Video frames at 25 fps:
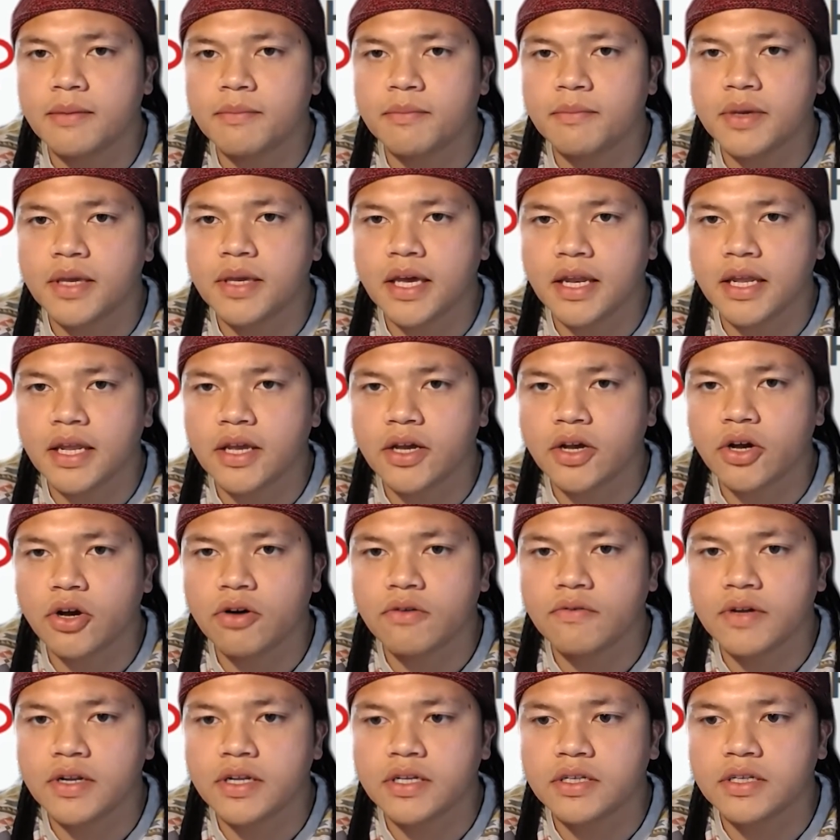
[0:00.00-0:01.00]
getting
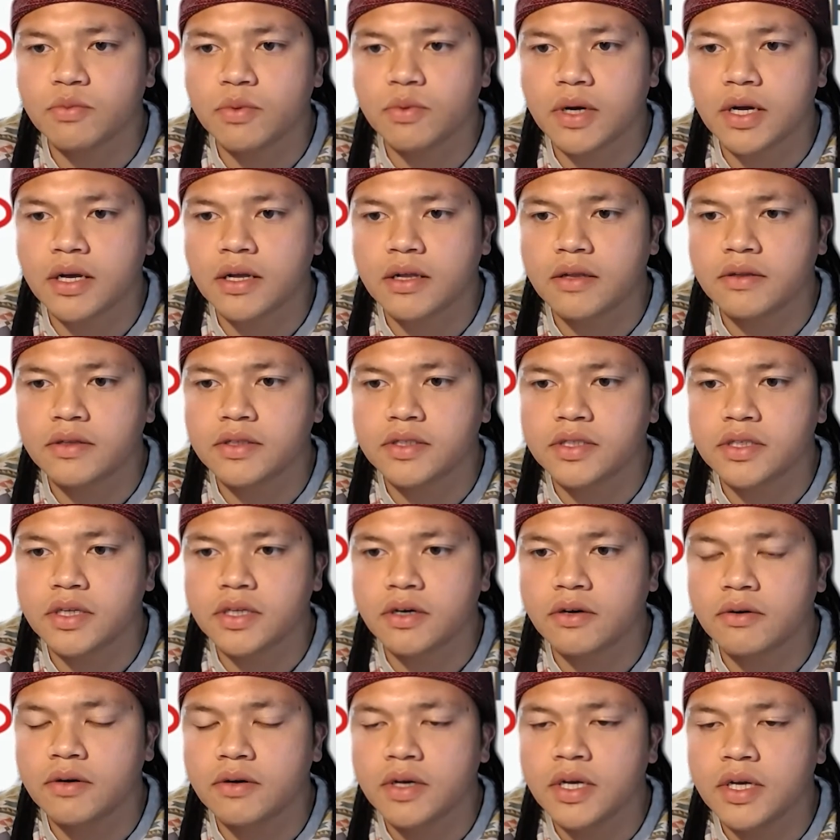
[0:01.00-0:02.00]
COVID as well. And
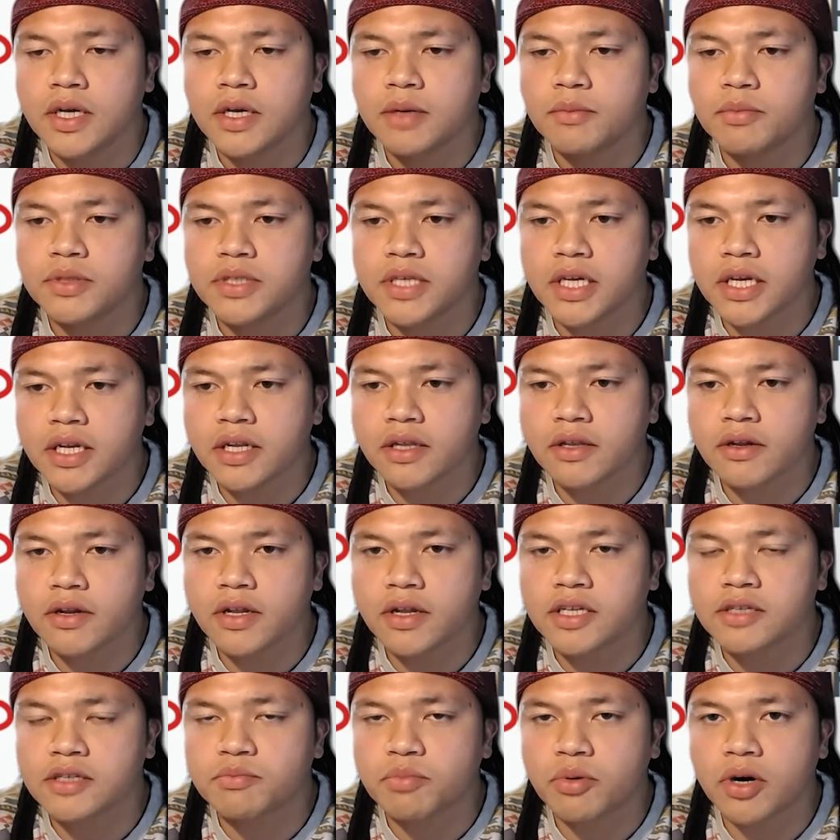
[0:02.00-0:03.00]
so,
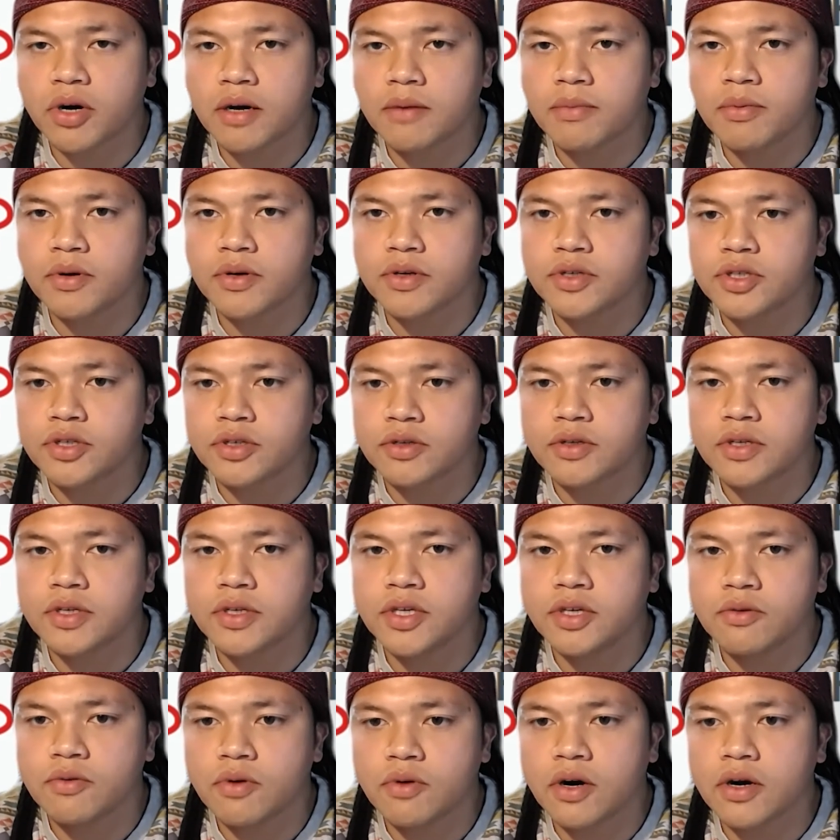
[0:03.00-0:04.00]
particularly as barbers,
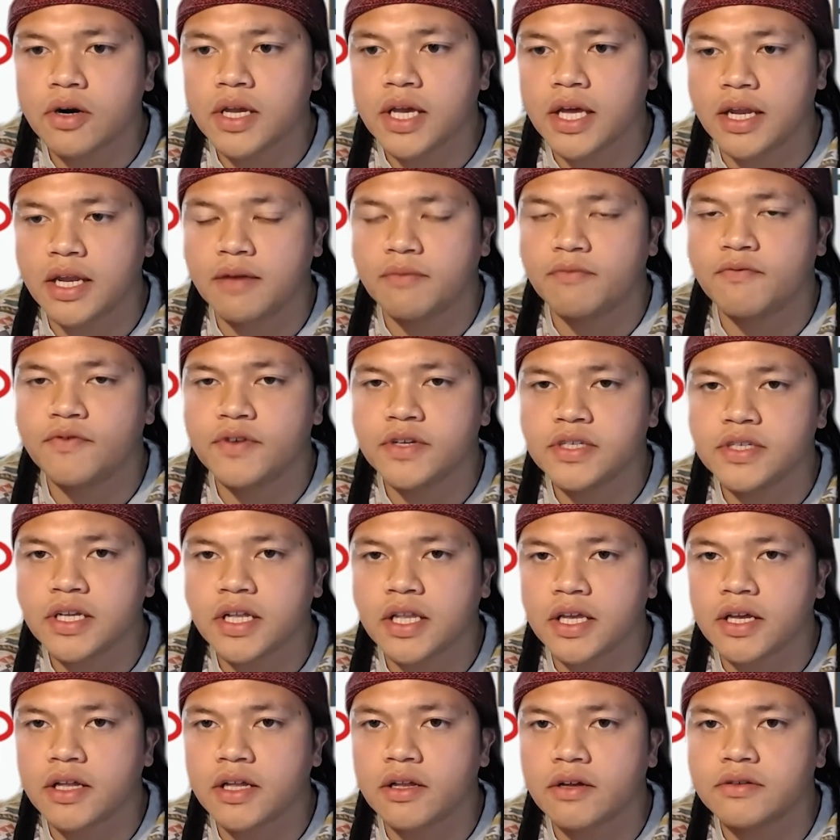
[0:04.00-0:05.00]
you are getting
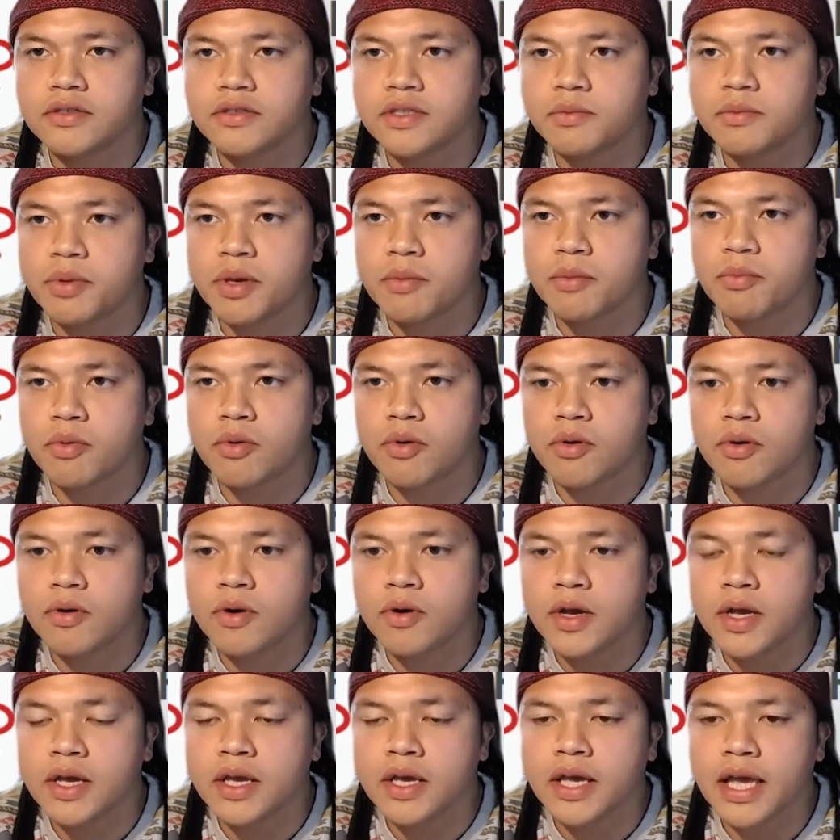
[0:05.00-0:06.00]
physically close to people
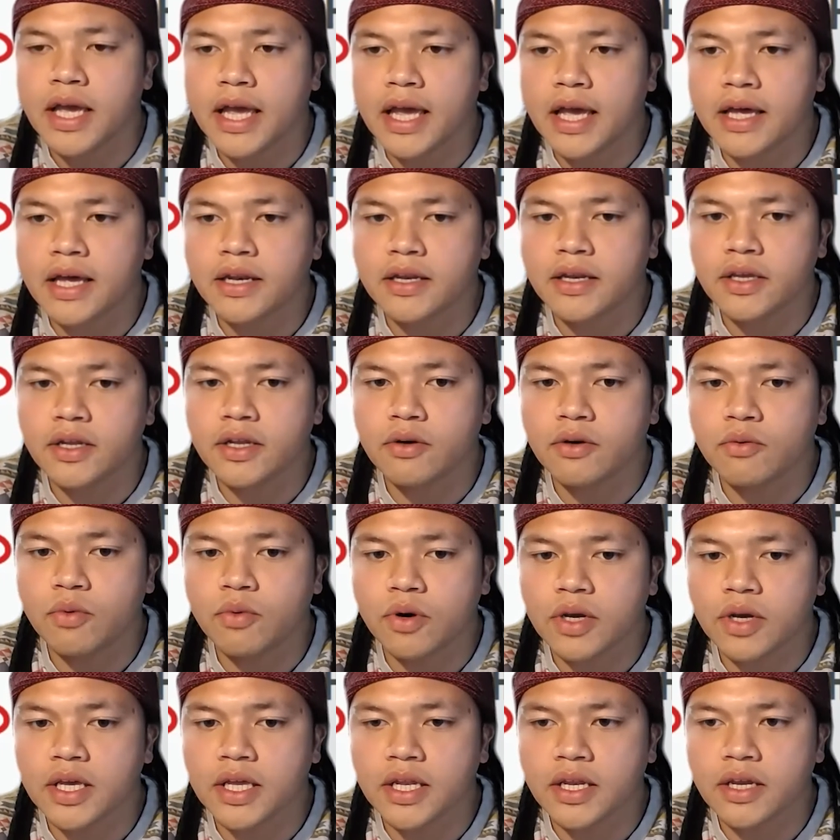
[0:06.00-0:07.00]
and, you know,
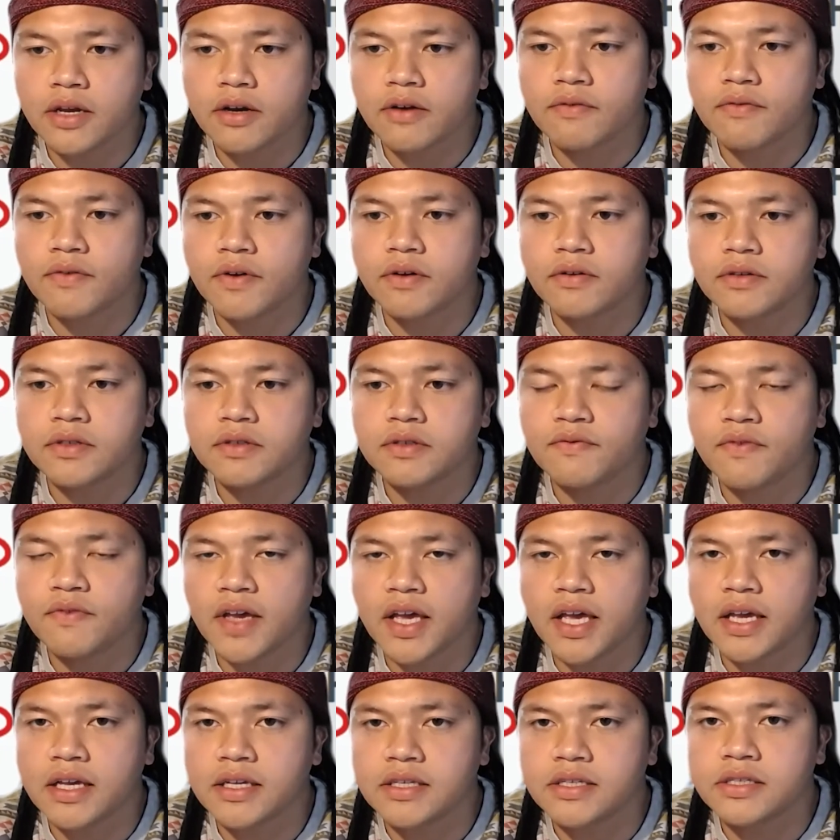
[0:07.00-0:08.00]
working near folks'
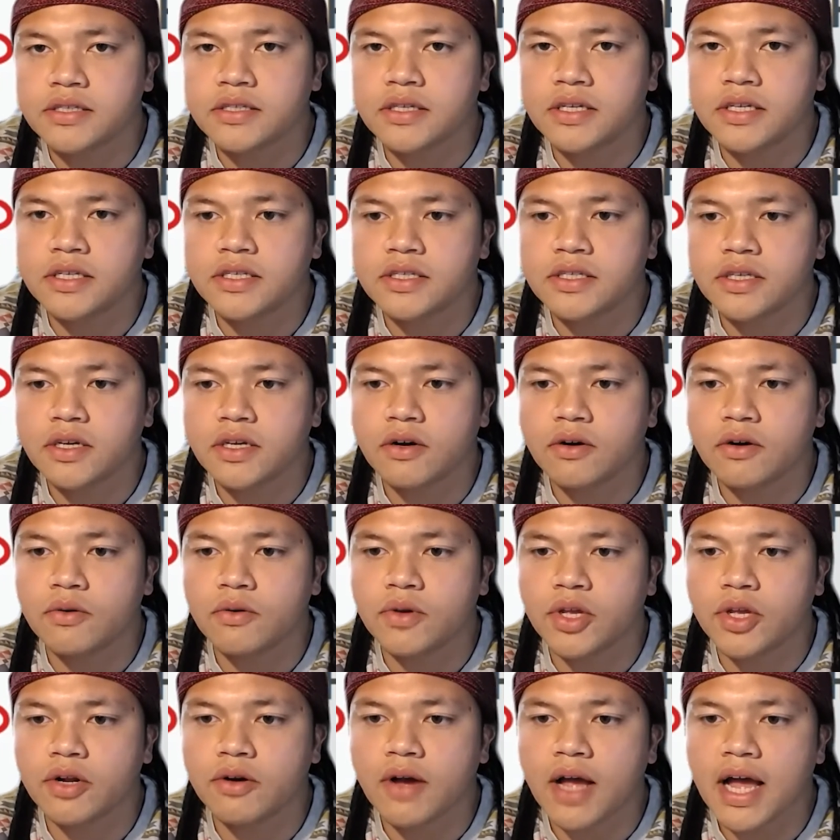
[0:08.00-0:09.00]
face. And so,
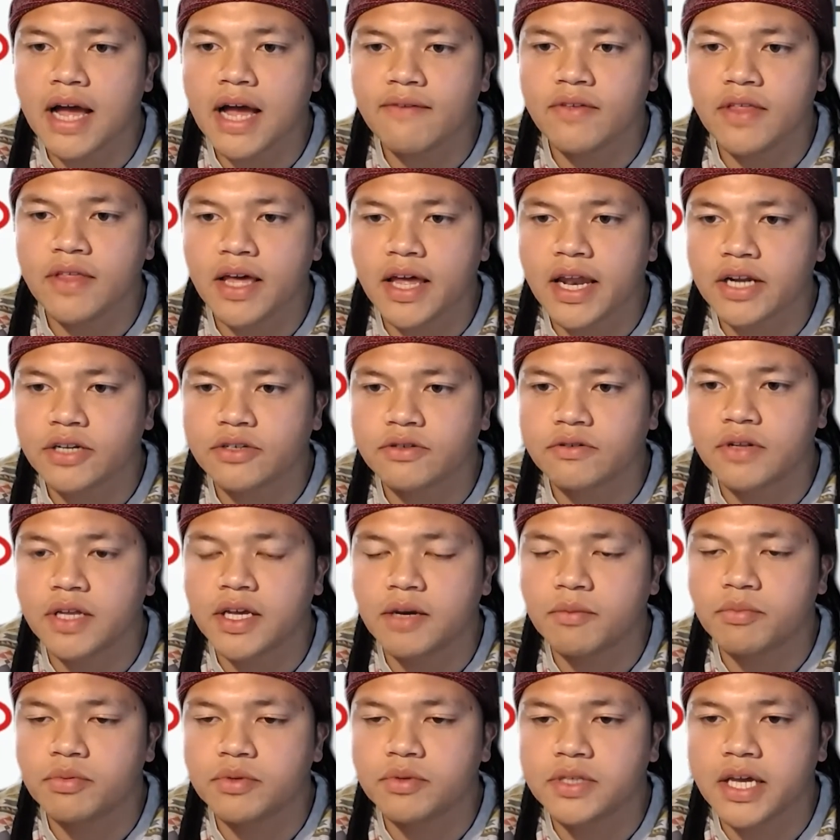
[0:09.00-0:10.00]
you know, having that extra
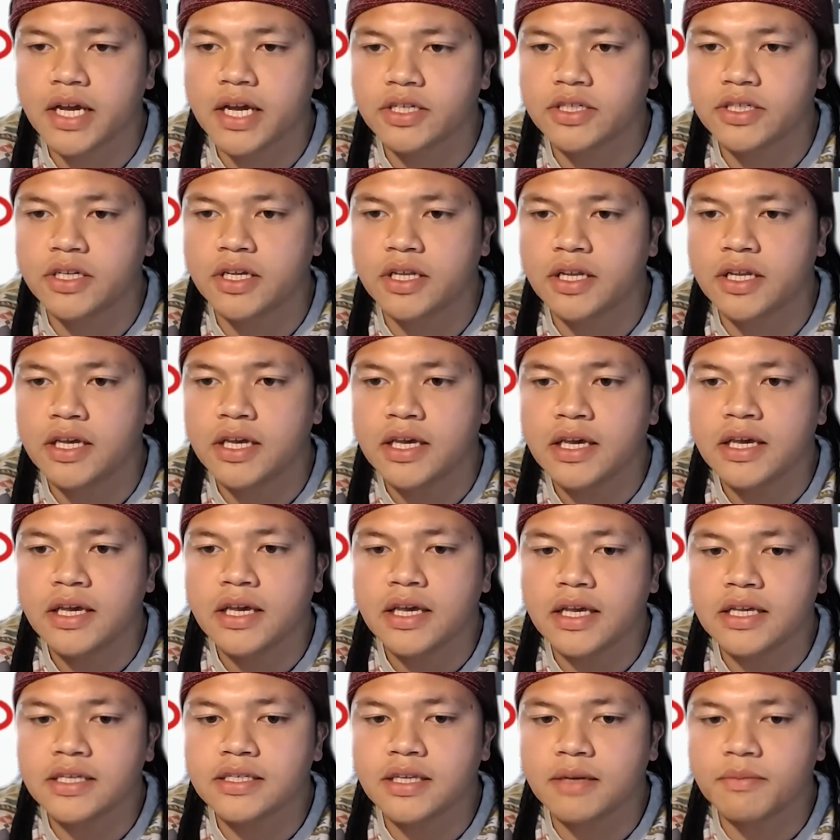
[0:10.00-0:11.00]
layer of protection
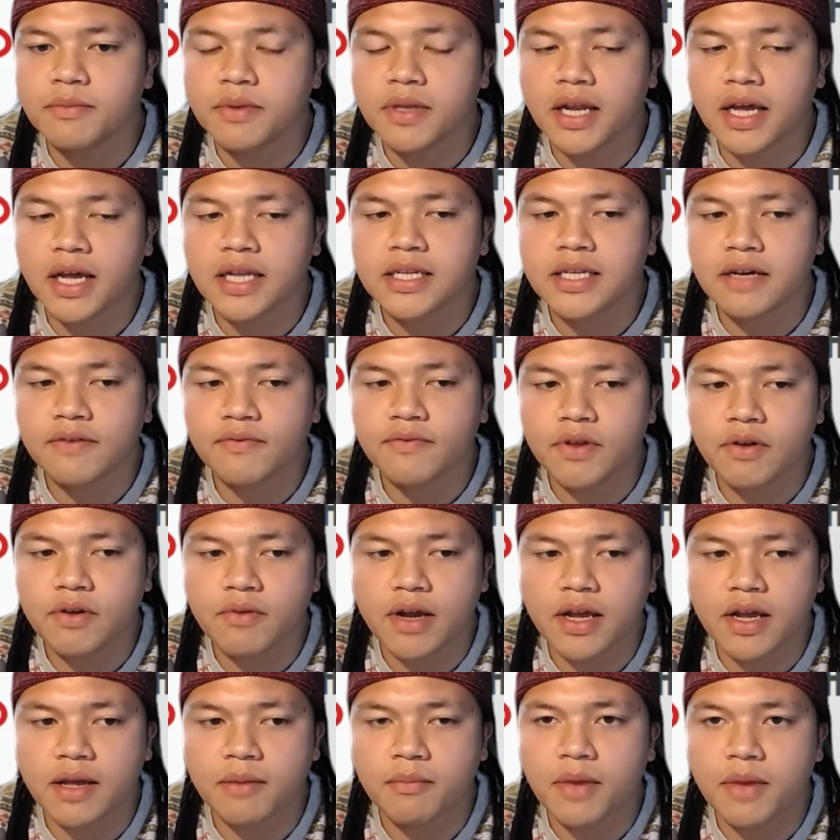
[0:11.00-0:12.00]
is something I definitely
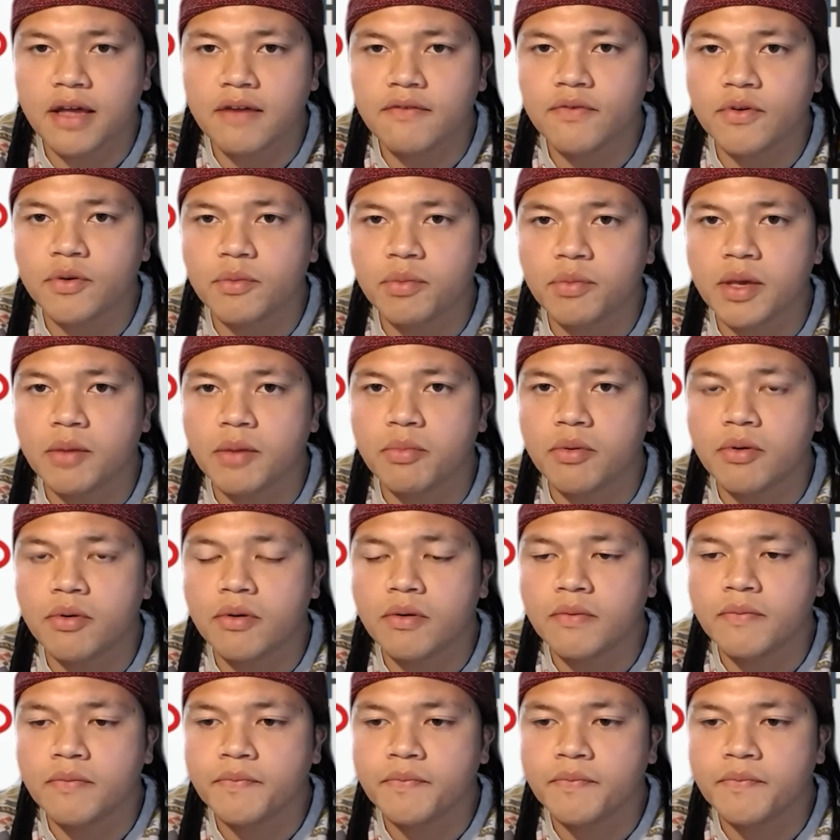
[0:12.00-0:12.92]
recommend for people.